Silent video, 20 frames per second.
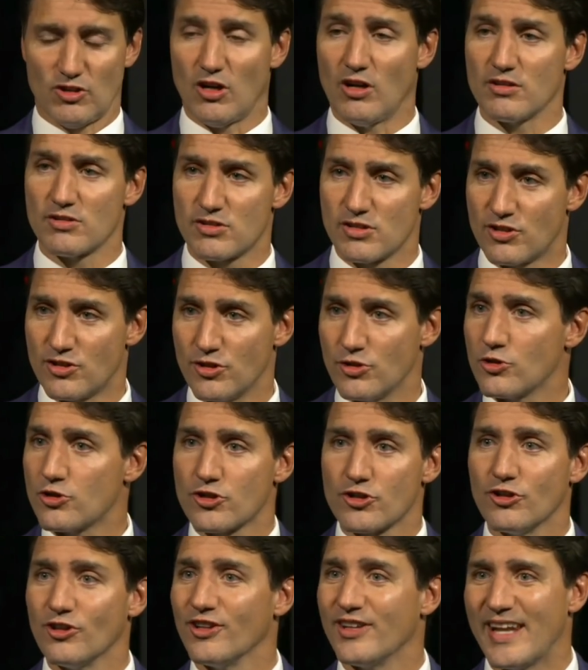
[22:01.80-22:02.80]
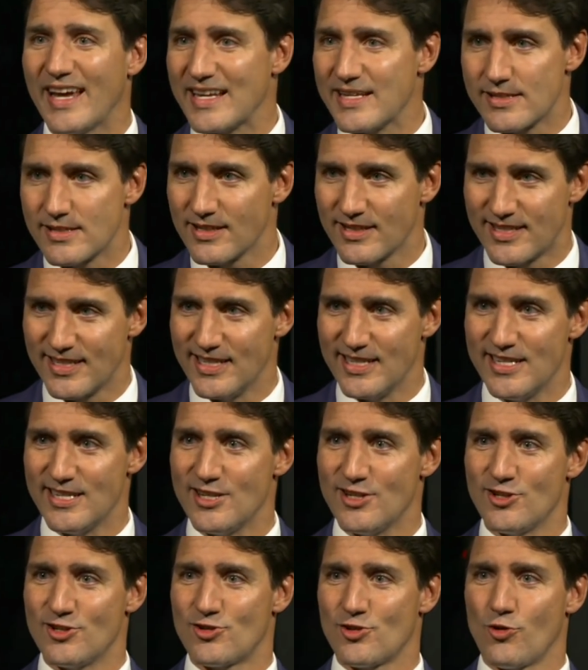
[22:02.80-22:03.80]
constitutional
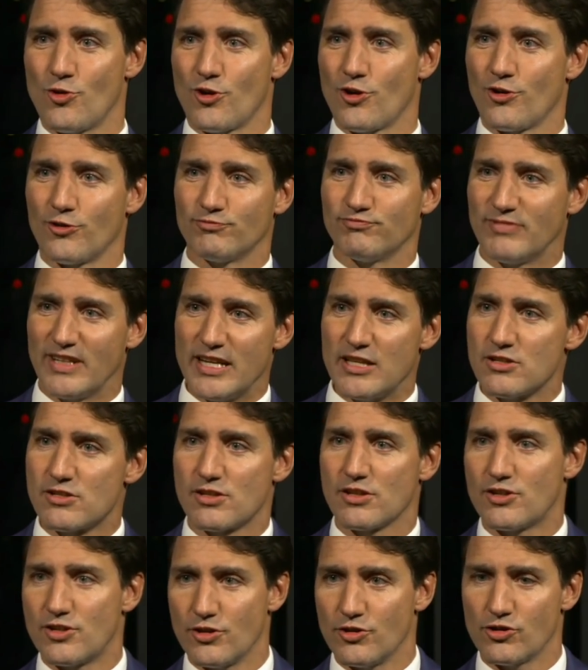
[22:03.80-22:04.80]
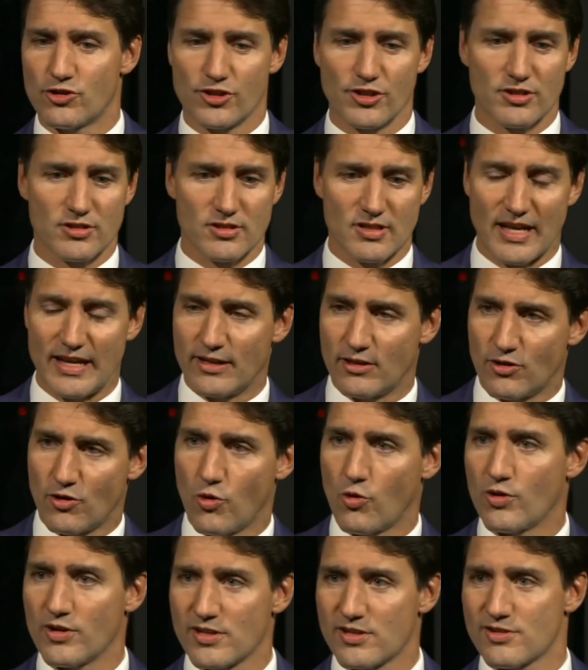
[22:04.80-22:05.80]
niceties or institutions like
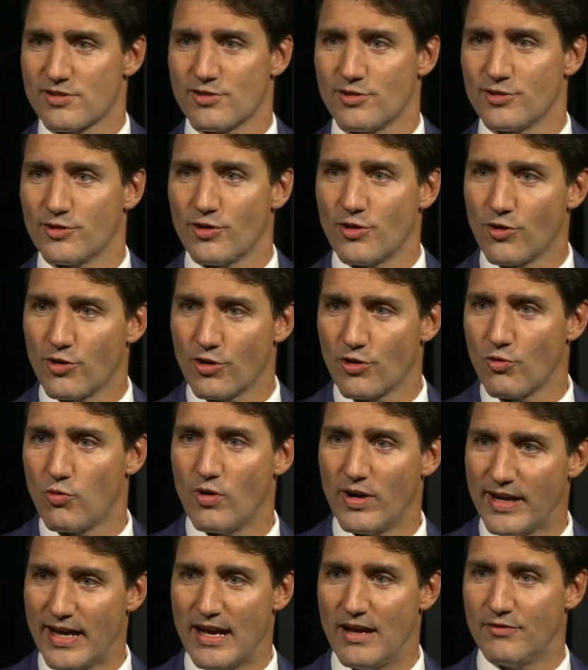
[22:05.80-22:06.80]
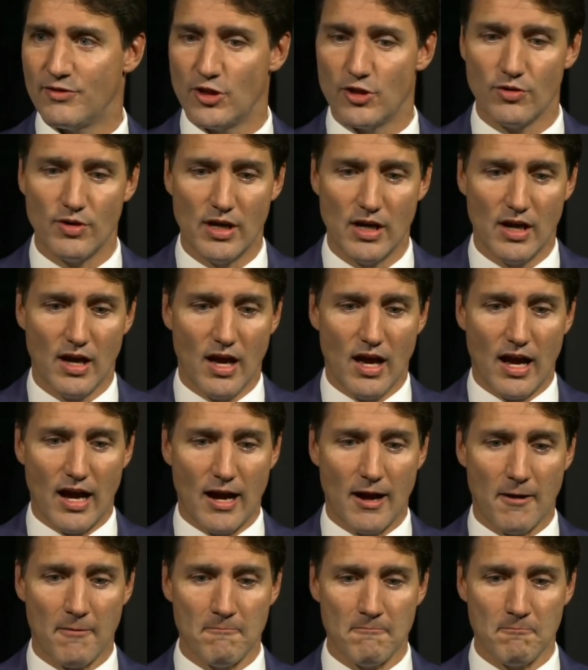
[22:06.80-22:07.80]
courts or what have you,
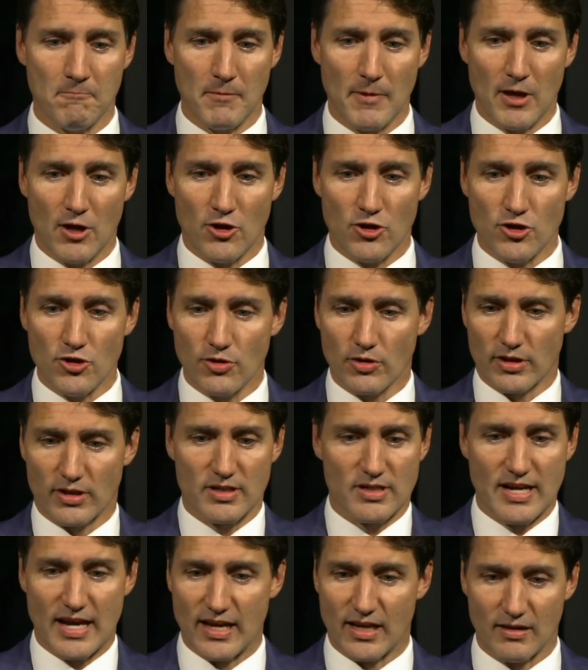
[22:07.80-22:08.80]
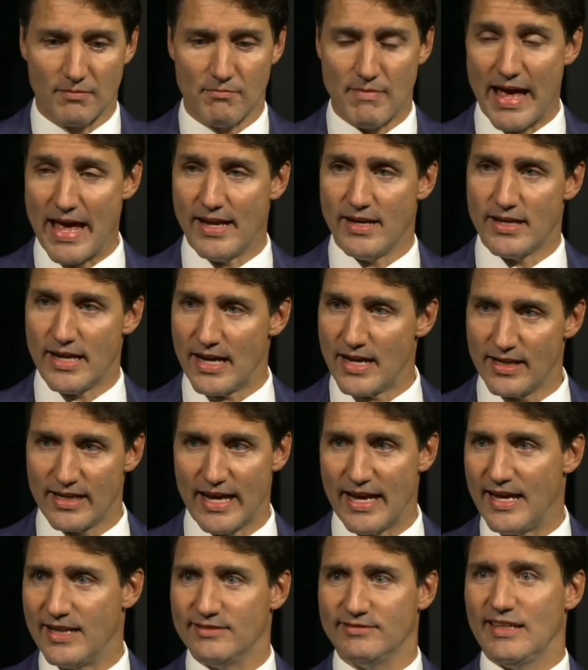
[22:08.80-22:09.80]
you can take a
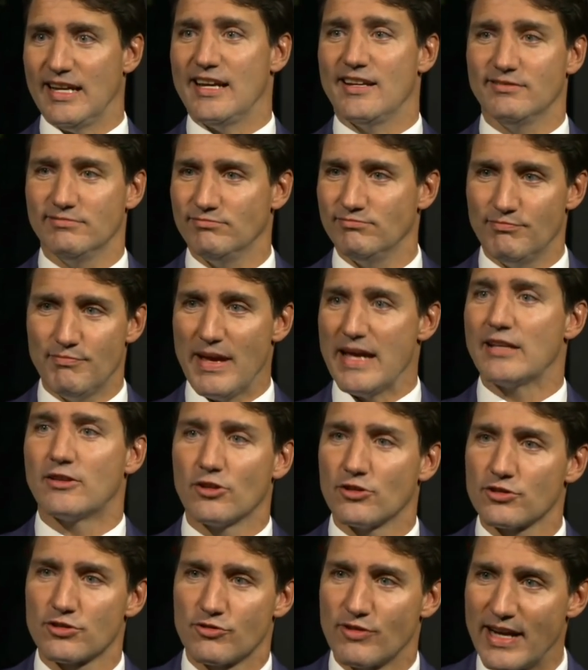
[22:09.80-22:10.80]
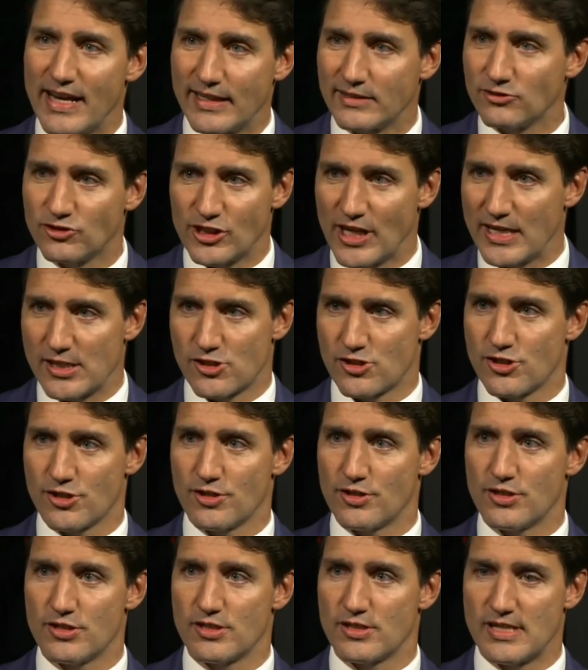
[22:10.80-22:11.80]
mandate and make those grand
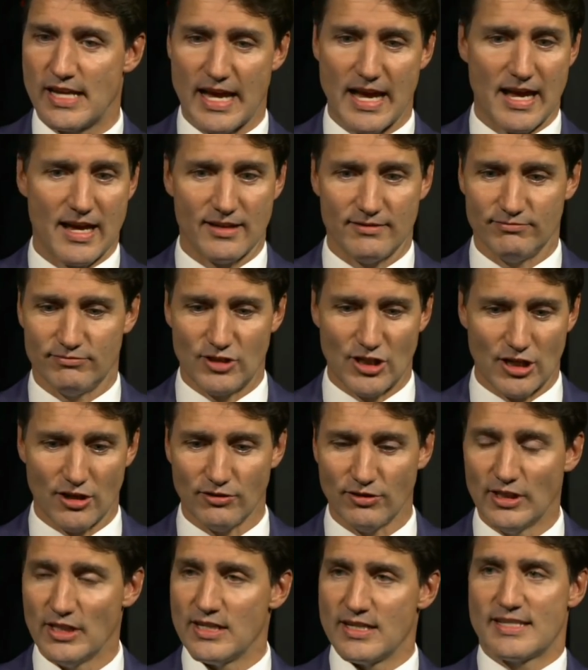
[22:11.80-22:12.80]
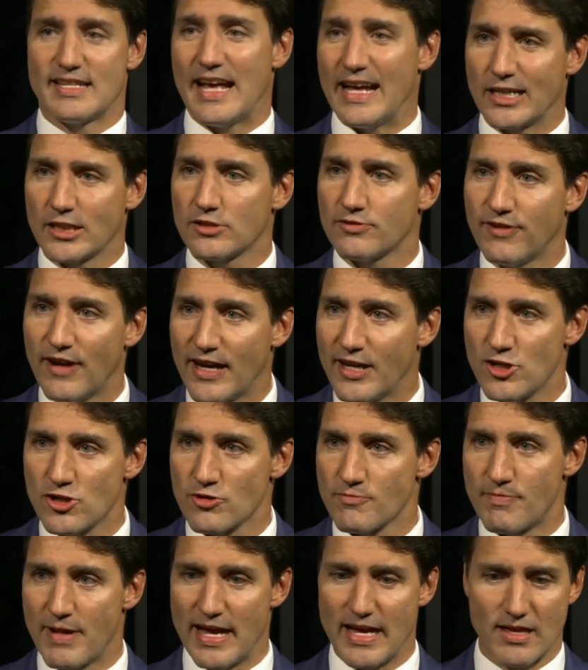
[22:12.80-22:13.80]
gestures and satisfy
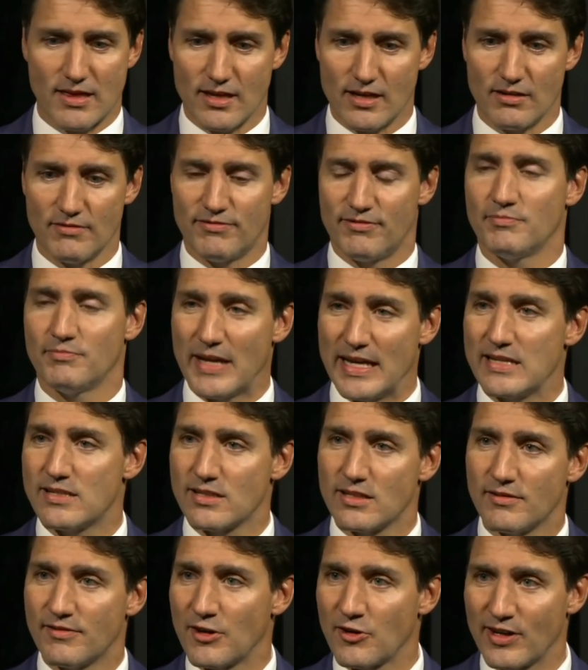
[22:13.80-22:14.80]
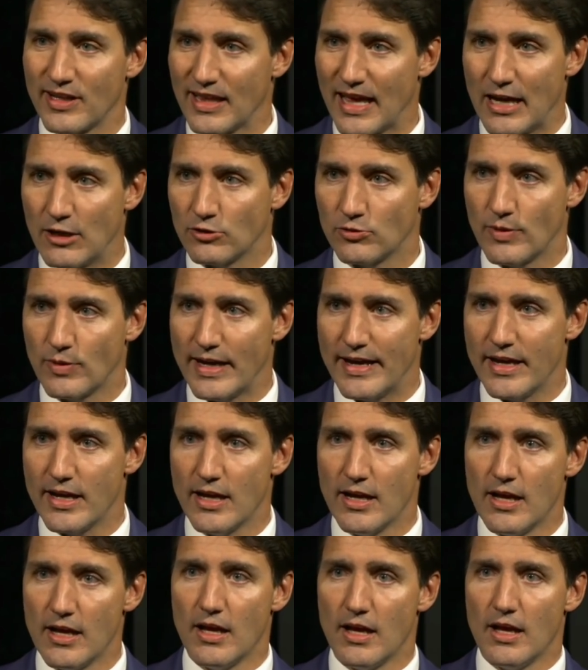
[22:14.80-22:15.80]
your base in a very loud way.